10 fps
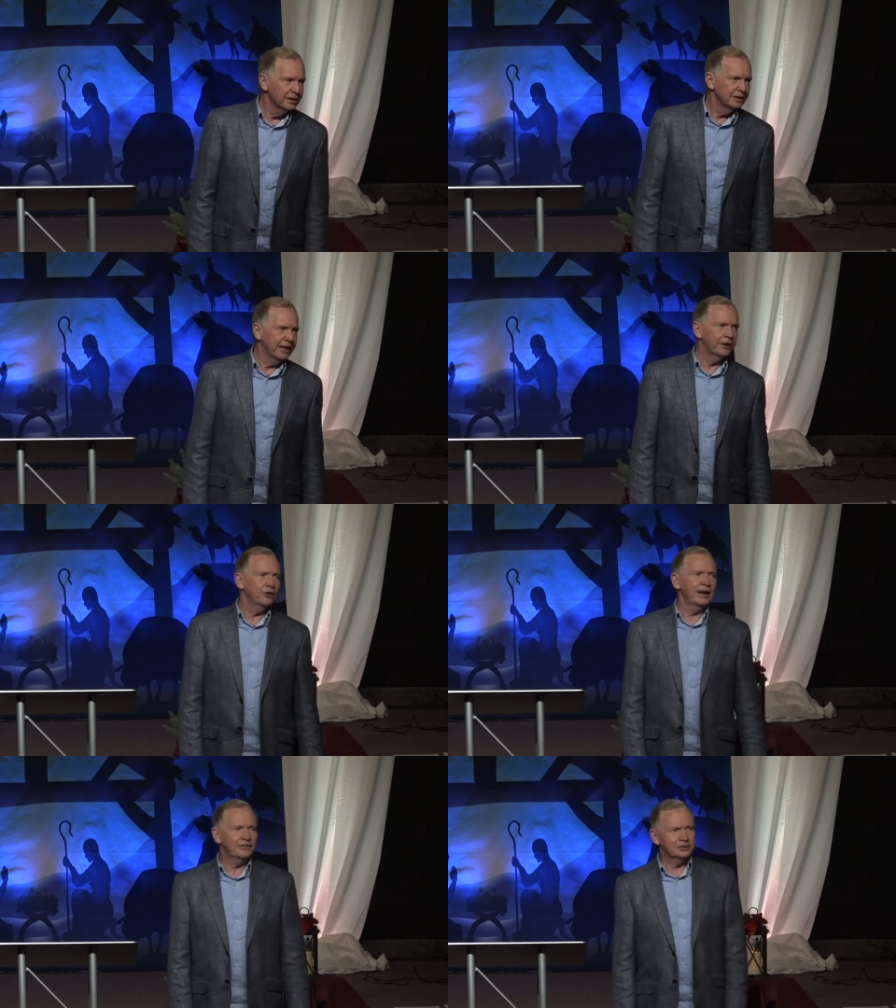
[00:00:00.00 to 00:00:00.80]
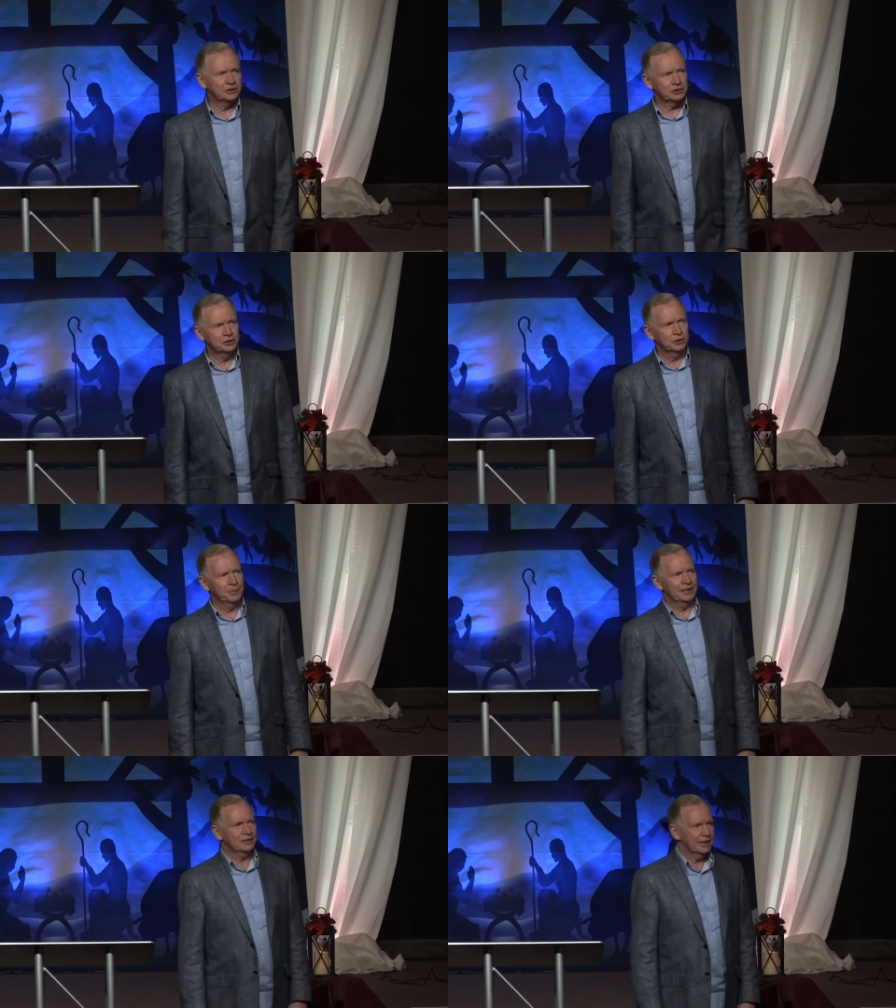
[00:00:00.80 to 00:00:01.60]
they don't have to just do the
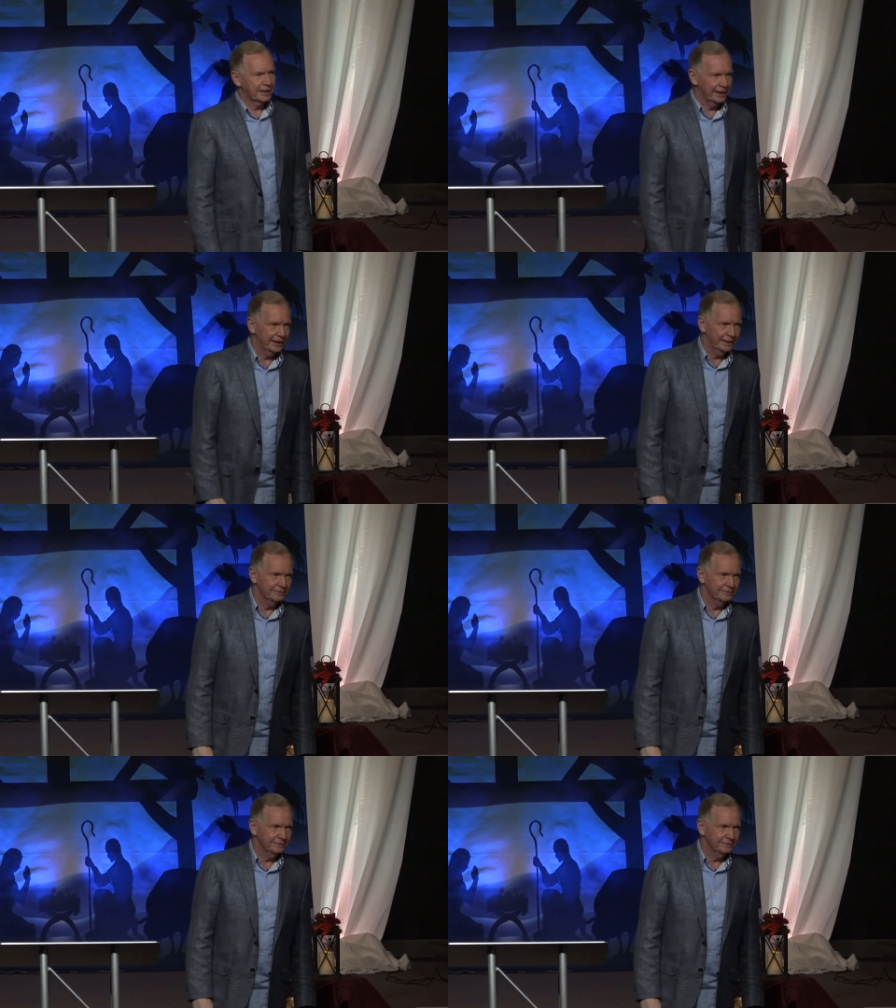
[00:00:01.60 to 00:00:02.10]
best they can.